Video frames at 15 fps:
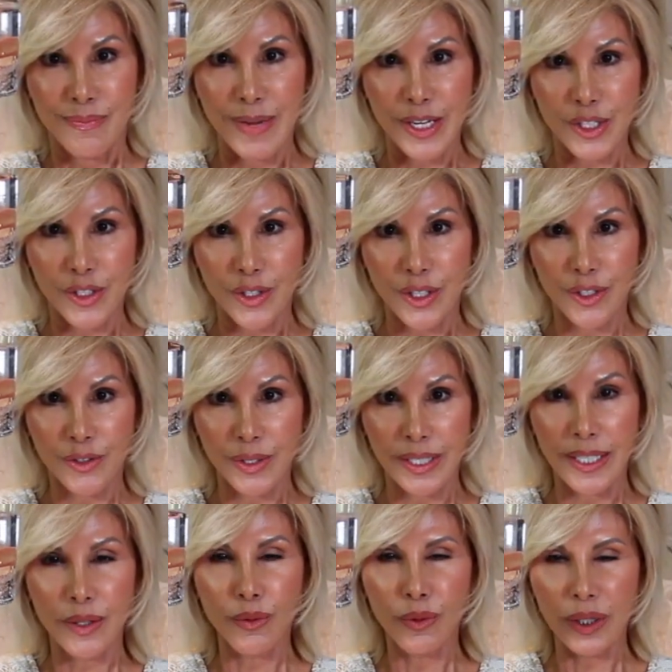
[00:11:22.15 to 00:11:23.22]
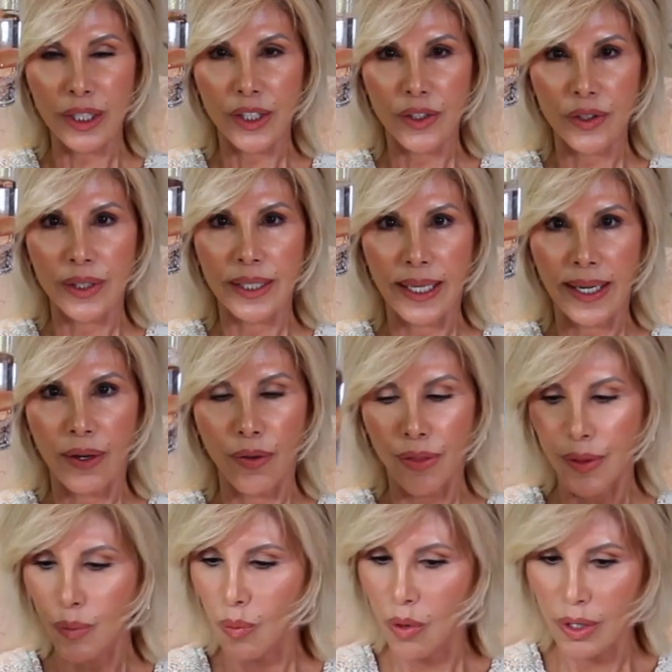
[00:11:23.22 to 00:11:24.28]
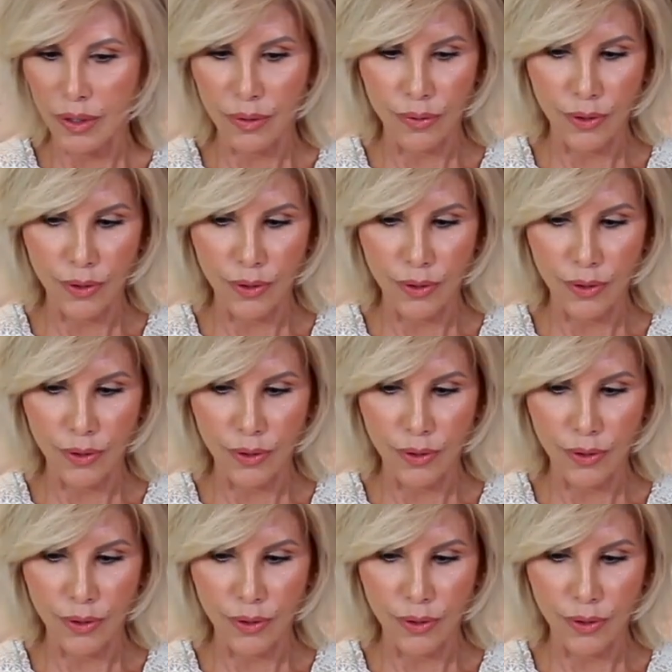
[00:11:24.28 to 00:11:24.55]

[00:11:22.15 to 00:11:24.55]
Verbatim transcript: make sure you're drinking really good, healthy water